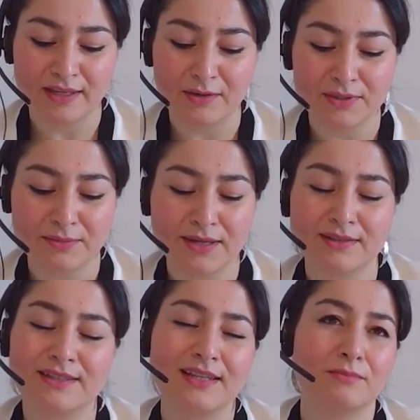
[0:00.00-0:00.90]
it was about
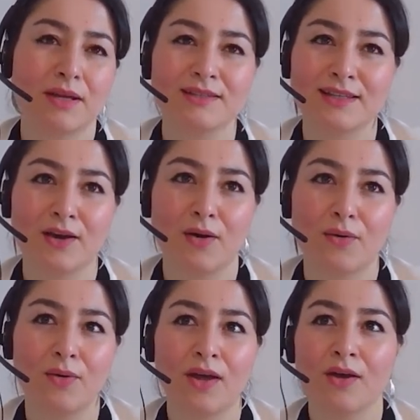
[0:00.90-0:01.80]
six months
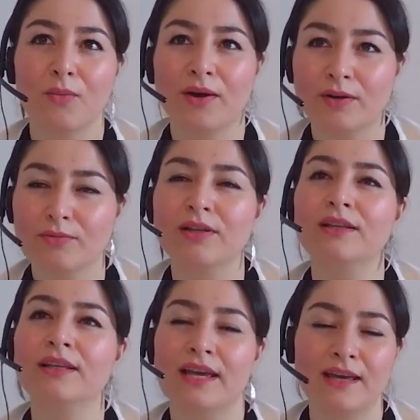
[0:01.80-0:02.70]
ago where it
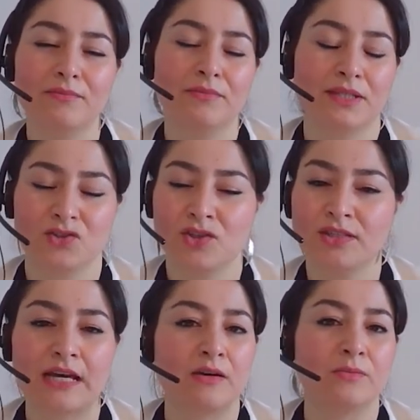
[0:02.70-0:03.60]
really hit me just
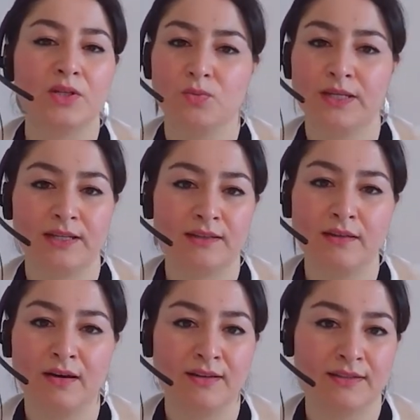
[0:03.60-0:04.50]
how much we had
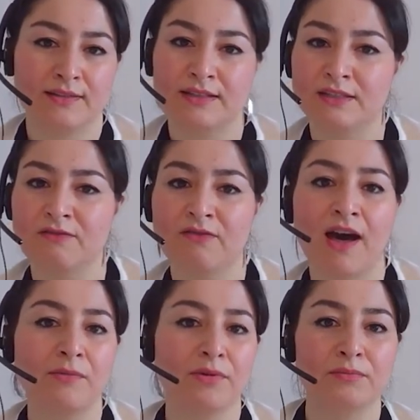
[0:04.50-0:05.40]
lost. These
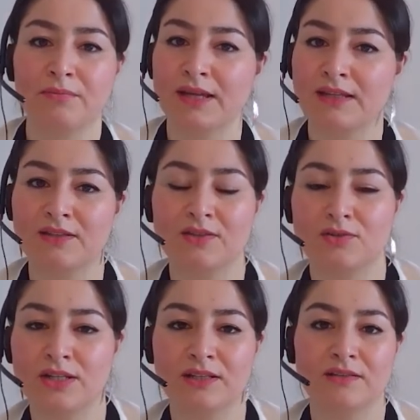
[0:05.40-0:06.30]
vibrant main
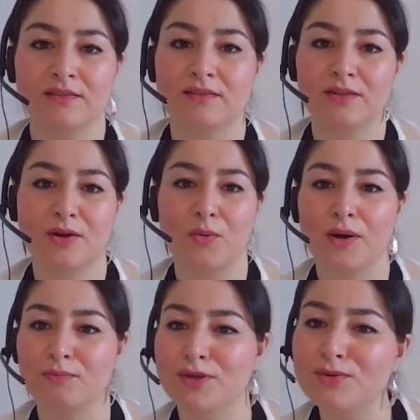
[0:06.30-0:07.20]
streets, you know,
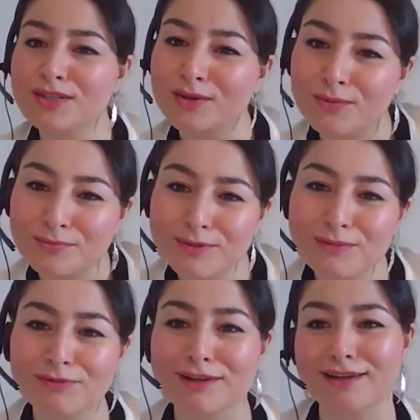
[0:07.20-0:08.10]
where music would be
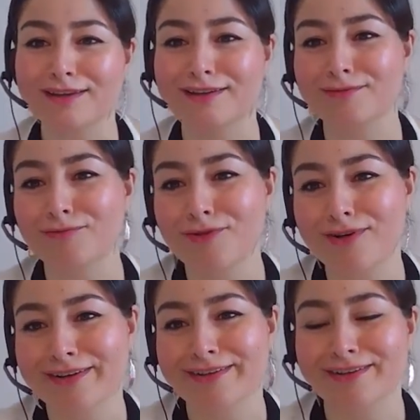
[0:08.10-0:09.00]
playing in
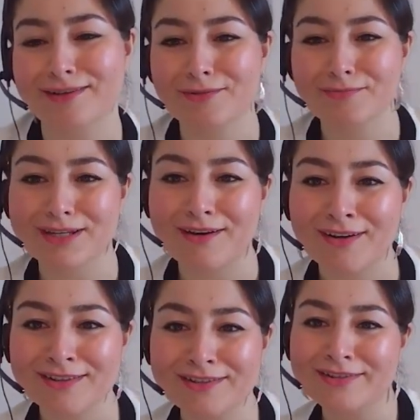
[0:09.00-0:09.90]
one, and there would be
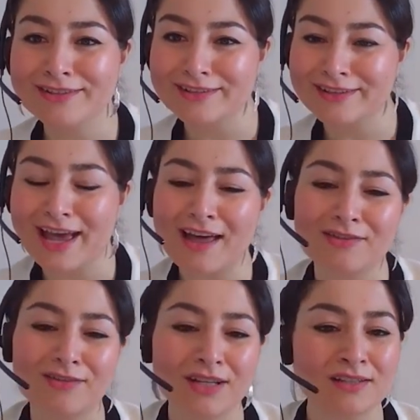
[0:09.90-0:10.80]
concerts and
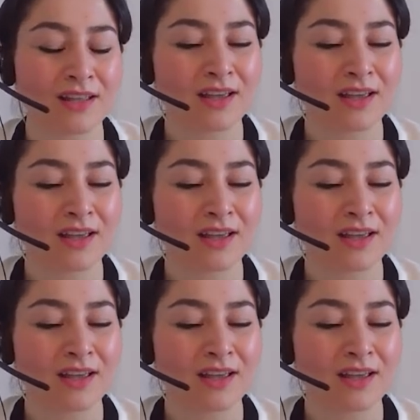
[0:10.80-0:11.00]
gatherings.